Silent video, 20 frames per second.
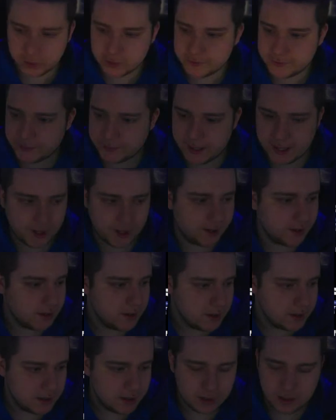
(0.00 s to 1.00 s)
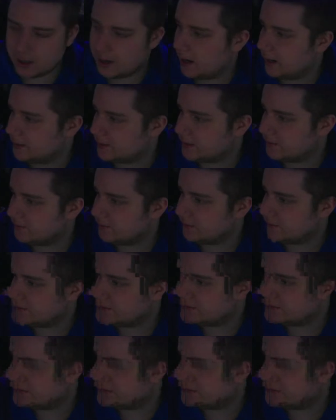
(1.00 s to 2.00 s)
today. Given the
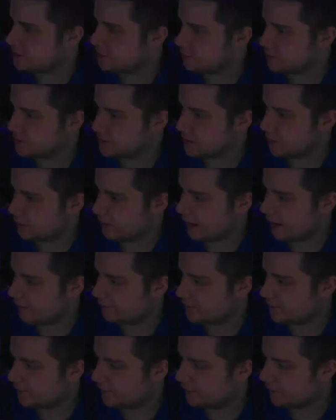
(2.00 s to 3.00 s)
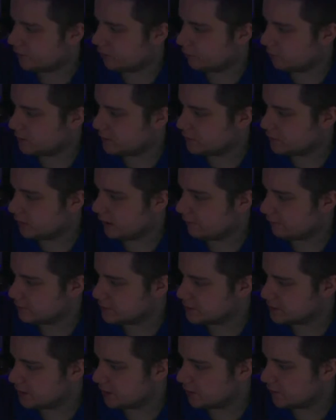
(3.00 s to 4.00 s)
SPC risk that we have out there, we do have
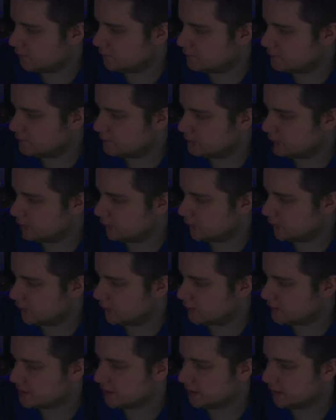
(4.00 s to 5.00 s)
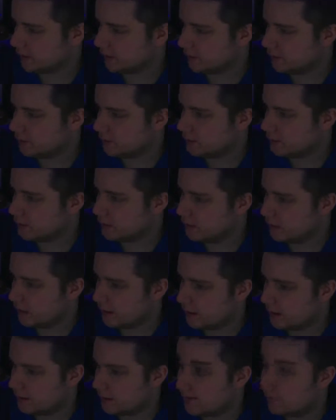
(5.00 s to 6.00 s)
ourselves a, like I said,
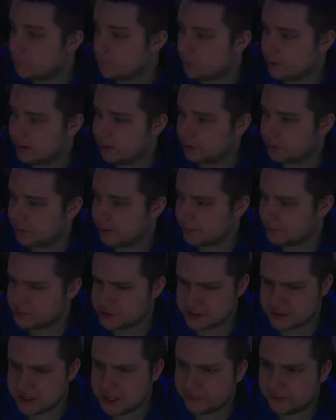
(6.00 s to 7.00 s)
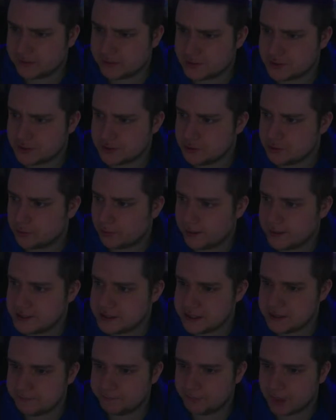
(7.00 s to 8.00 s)
level 1 threat, which is nothing too
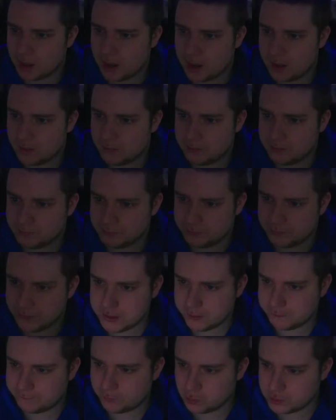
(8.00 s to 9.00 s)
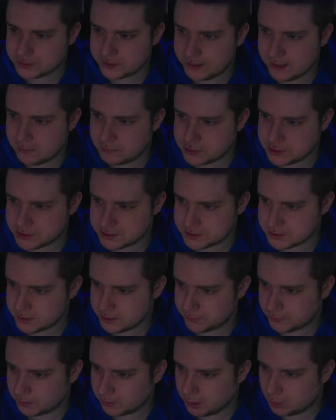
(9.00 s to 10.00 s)
crazy, for today, which is,
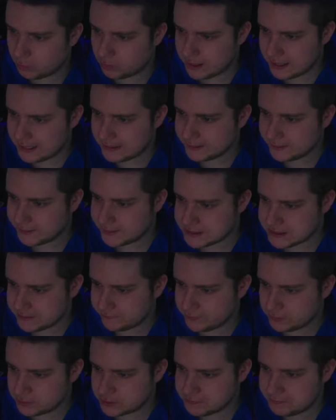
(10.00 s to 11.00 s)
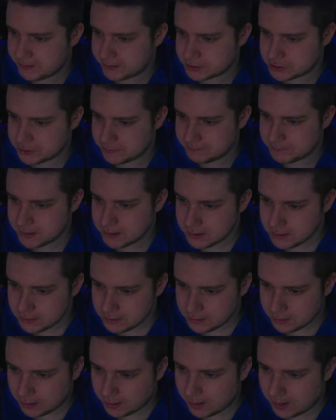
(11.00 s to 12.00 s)
the lower end of the severe spectrum.
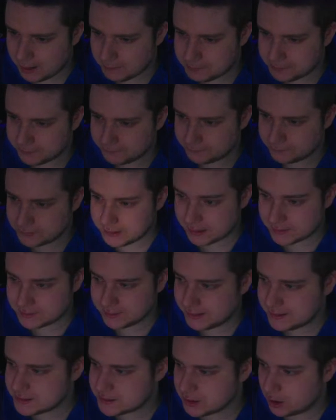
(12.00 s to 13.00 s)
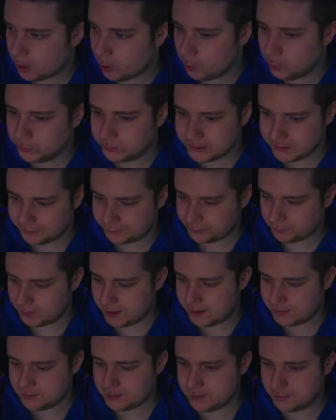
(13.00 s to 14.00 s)
But yeah, today's only
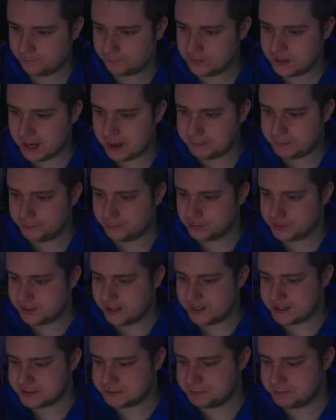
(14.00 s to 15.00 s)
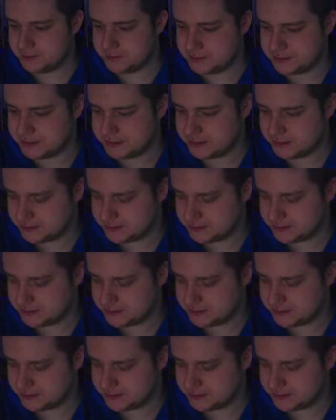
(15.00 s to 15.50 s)
threat here, if we hop over to SPC's